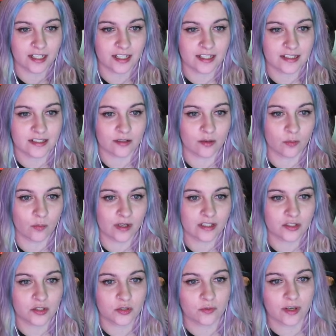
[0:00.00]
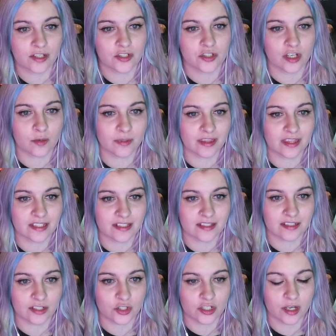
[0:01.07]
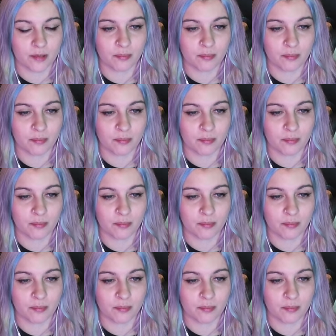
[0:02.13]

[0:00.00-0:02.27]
is at a 1 to 2 ratio with this digit,